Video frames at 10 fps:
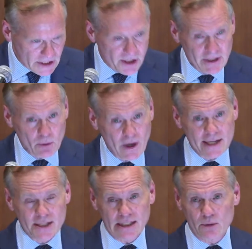some of the
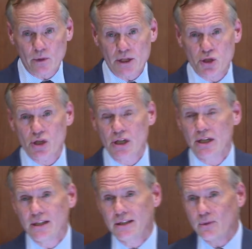ways in which
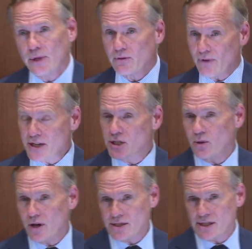we can
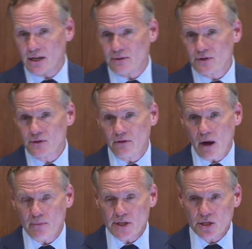rescue ourselves
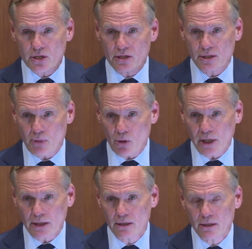from this current moment